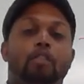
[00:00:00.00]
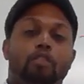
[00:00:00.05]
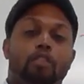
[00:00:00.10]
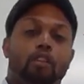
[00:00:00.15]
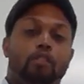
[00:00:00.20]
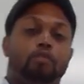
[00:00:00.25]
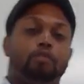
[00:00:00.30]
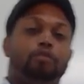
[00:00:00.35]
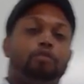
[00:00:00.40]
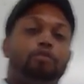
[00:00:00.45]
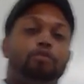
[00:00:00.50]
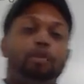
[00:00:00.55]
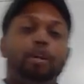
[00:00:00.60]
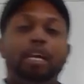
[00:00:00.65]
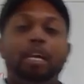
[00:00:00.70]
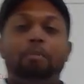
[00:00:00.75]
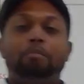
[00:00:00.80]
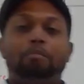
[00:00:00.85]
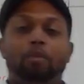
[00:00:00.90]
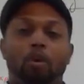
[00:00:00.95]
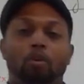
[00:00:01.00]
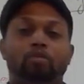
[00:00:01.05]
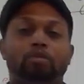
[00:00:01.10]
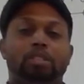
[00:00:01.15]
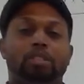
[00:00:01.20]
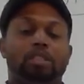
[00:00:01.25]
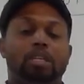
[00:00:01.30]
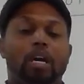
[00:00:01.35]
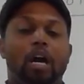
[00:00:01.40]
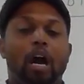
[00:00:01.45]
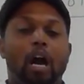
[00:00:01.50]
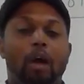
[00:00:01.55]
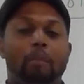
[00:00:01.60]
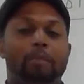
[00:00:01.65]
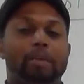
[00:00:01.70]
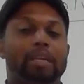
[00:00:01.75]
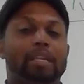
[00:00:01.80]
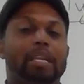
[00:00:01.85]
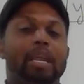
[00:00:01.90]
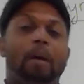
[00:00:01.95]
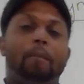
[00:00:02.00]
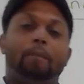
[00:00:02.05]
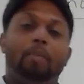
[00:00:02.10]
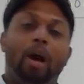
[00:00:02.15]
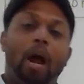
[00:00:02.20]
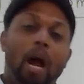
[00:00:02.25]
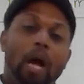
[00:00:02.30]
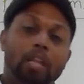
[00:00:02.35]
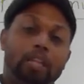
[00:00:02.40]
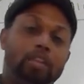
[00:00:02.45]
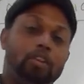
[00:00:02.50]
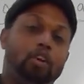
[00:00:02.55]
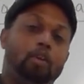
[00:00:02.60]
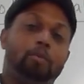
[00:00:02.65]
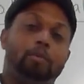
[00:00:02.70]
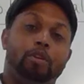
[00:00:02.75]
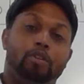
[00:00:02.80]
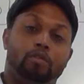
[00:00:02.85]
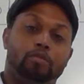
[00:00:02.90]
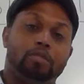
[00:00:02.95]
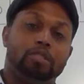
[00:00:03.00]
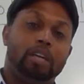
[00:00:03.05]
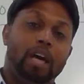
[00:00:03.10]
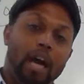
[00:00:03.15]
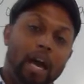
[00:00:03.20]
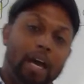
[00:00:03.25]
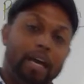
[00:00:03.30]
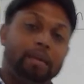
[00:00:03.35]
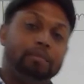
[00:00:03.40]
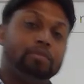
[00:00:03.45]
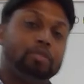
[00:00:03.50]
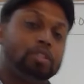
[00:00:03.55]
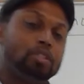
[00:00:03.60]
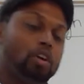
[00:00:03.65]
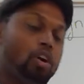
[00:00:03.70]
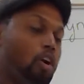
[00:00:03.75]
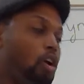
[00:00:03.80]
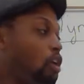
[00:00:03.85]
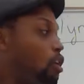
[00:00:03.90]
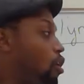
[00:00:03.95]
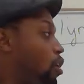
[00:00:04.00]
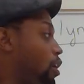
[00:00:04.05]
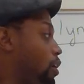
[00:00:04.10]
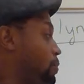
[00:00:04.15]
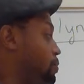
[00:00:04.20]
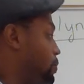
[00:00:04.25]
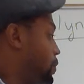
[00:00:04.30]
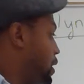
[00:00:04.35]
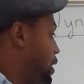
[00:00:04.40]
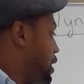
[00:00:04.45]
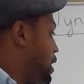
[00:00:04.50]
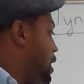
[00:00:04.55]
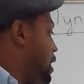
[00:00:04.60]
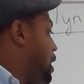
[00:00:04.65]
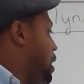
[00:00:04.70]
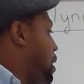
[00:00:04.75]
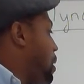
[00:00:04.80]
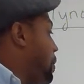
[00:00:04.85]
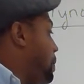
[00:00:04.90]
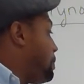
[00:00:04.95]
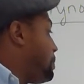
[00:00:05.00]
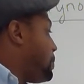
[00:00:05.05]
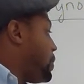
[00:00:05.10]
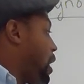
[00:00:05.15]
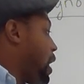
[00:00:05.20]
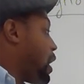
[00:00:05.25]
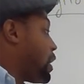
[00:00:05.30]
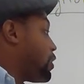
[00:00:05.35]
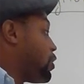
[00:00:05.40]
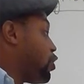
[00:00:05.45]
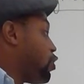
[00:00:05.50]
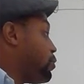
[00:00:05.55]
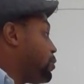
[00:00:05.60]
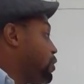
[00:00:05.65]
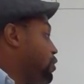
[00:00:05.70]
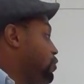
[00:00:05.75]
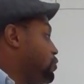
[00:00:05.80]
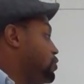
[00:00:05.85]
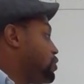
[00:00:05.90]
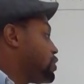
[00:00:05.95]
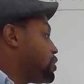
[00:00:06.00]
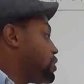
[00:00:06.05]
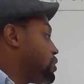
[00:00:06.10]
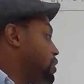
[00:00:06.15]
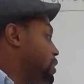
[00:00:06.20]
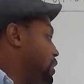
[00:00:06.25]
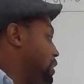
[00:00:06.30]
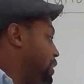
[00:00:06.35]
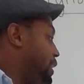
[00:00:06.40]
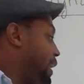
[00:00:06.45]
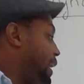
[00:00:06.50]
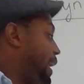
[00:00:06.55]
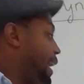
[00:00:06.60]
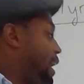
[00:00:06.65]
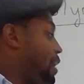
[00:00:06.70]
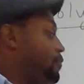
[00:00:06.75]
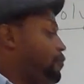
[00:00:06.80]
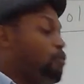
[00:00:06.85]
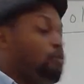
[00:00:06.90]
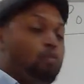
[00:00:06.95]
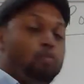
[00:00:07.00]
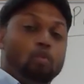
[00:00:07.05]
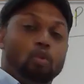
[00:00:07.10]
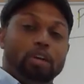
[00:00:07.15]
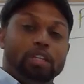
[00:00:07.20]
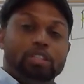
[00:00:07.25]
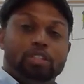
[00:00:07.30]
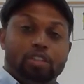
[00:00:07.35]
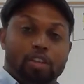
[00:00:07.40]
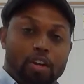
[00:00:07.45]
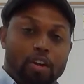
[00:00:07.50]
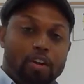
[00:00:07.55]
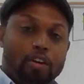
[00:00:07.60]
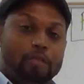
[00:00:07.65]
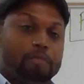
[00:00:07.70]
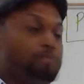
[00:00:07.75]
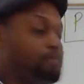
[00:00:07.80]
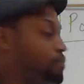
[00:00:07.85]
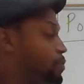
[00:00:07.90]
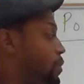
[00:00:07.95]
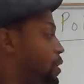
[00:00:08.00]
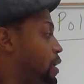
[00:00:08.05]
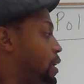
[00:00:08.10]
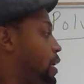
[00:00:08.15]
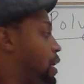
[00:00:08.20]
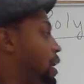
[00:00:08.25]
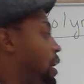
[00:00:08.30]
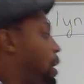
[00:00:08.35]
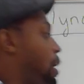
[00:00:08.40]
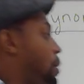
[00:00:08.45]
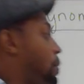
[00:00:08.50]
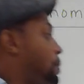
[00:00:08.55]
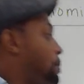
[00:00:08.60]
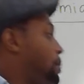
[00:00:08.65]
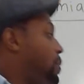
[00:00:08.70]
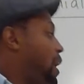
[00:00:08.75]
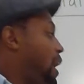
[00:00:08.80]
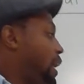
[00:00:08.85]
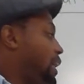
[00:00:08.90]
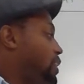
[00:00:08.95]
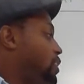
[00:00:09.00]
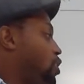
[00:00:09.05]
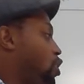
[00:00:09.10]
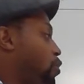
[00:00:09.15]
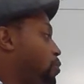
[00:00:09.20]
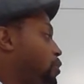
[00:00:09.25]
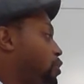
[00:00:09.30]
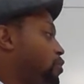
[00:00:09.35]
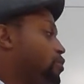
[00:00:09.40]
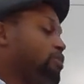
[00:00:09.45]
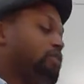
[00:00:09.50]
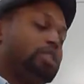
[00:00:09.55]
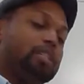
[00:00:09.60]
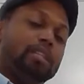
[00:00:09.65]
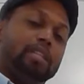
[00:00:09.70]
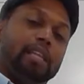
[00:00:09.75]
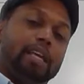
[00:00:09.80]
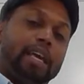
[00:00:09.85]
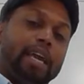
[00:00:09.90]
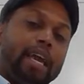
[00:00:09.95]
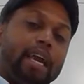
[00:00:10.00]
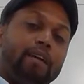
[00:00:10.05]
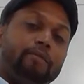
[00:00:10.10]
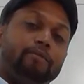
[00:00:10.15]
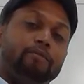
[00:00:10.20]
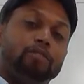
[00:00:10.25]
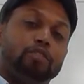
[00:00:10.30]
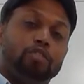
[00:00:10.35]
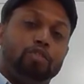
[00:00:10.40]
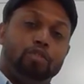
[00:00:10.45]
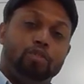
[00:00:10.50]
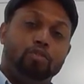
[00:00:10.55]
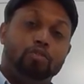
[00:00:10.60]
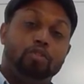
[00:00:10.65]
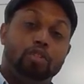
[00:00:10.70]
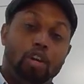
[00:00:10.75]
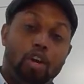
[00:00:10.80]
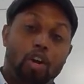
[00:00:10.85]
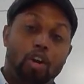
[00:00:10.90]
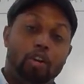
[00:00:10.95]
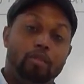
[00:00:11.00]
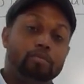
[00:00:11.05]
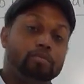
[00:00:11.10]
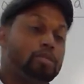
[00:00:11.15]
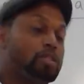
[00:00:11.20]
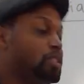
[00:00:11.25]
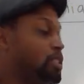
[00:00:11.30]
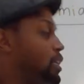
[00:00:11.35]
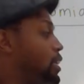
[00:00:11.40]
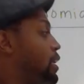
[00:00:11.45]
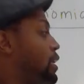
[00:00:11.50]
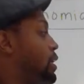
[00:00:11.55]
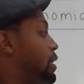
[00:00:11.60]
the three most common polynomial types are monomials, they have one term, binomials, they have two terms,